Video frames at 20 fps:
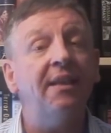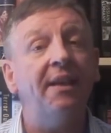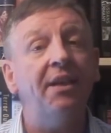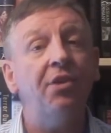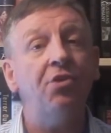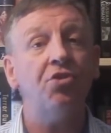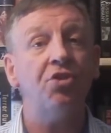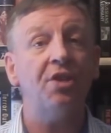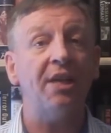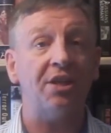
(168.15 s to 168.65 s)
are
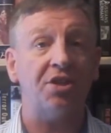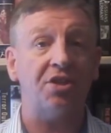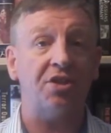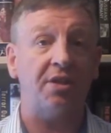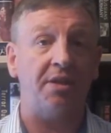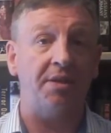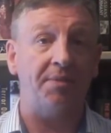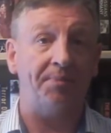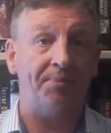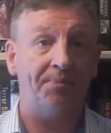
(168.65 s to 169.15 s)

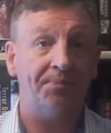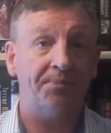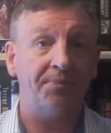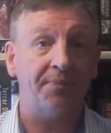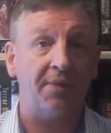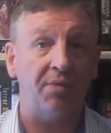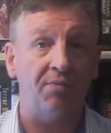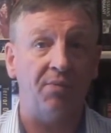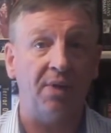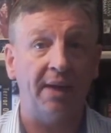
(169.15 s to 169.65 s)
interesting,
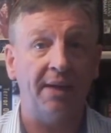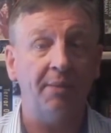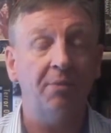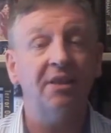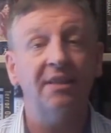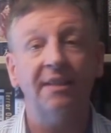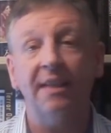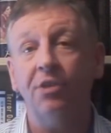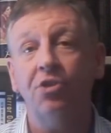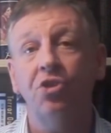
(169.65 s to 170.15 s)
right?
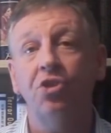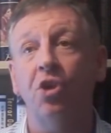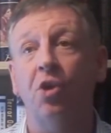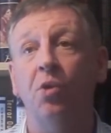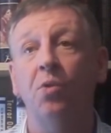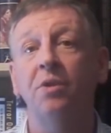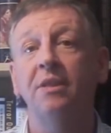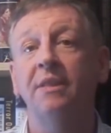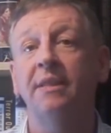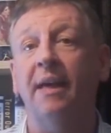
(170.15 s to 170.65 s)
Because that
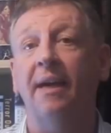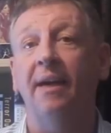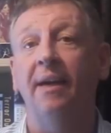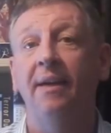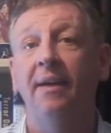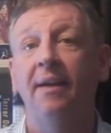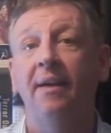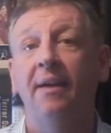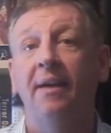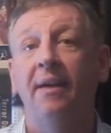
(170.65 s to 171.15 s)
shows that